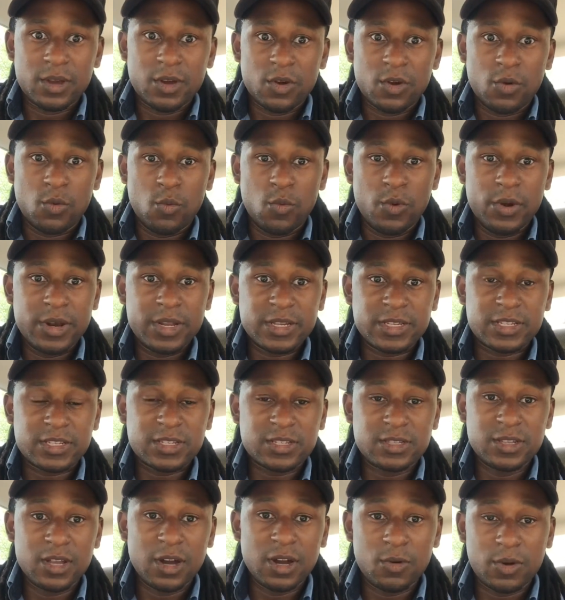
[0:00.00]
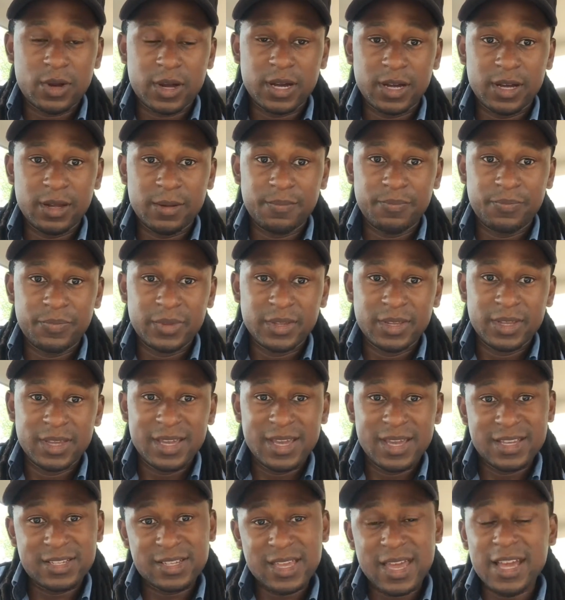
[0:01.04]
when the snow come,
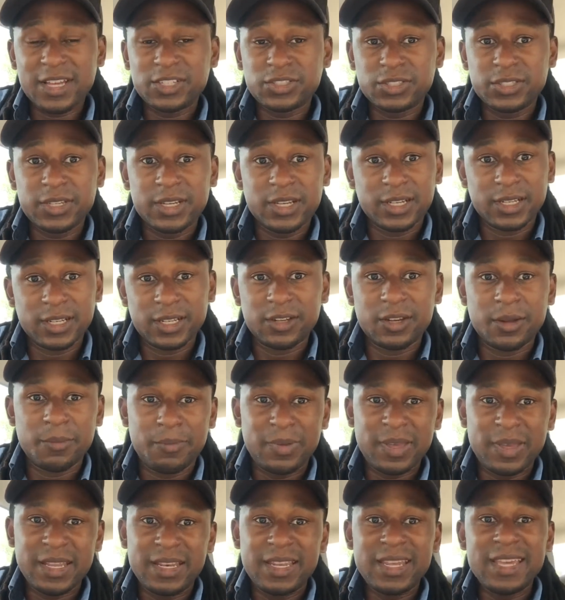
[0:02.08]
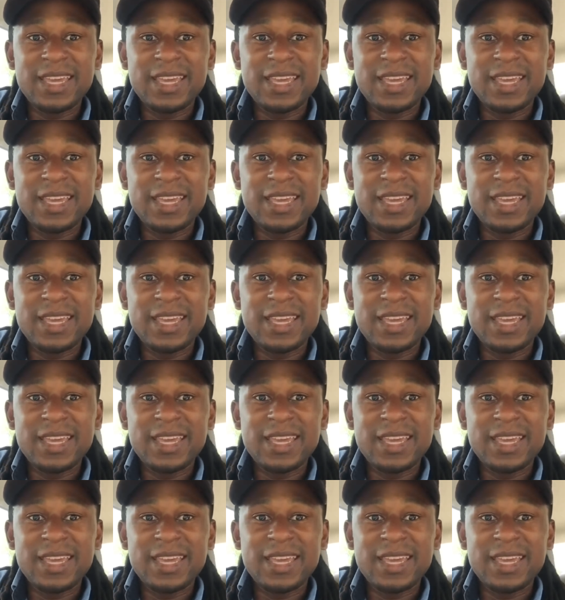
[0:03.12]
it's actually a little bit